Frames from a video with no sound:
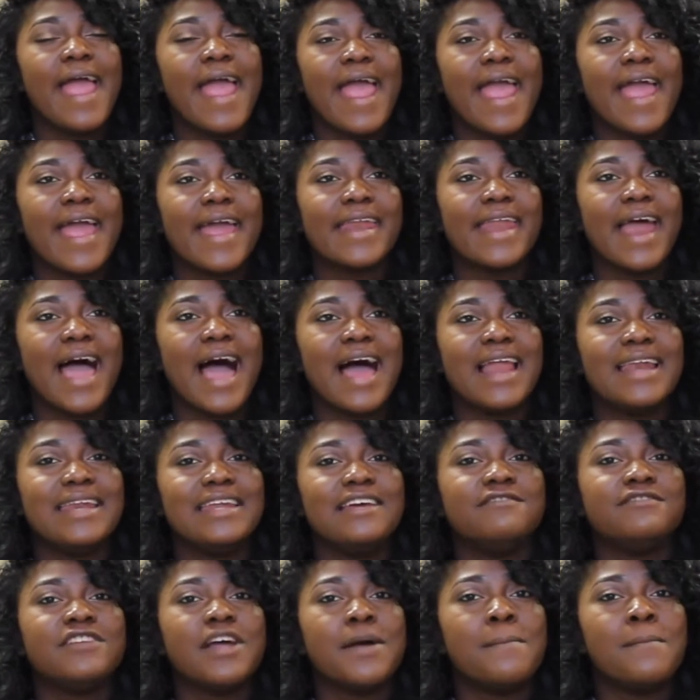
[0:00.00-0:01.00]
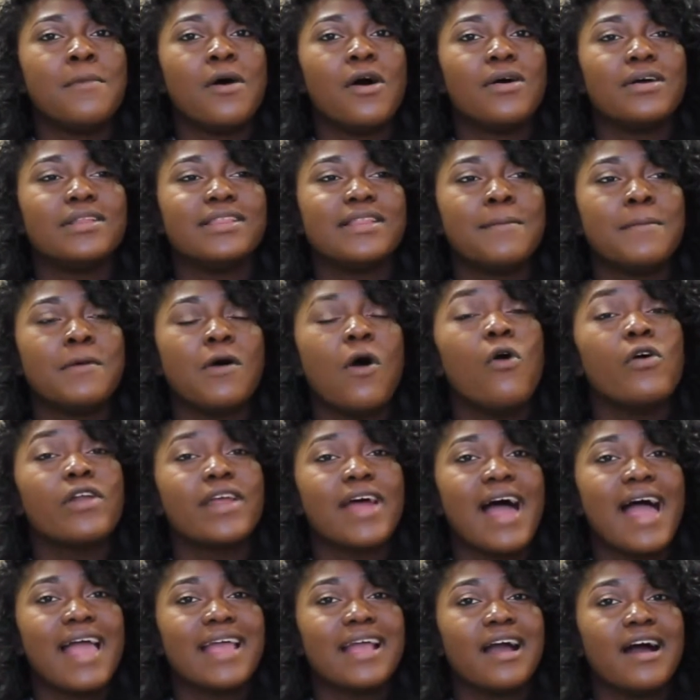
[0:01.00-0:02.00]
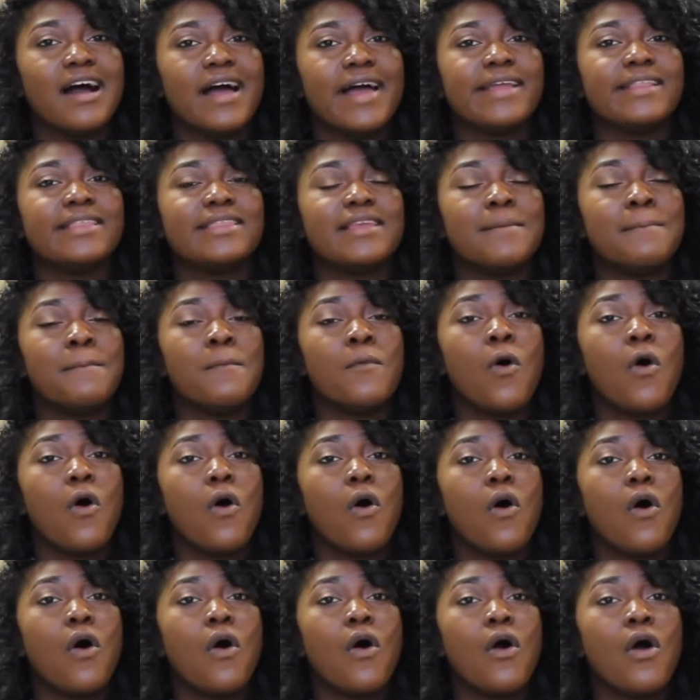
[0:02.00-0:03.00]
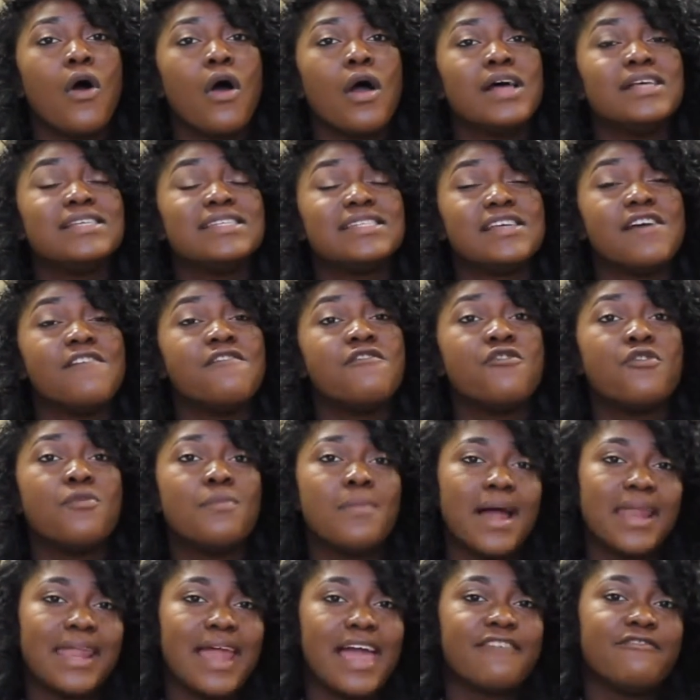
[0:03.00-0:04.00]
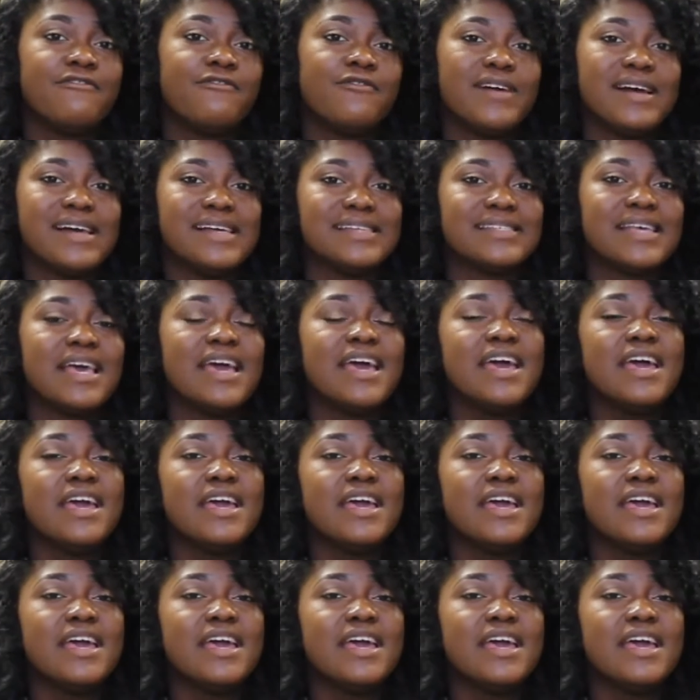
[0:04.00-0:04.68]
and I lived the older I got, the more sinful my life was.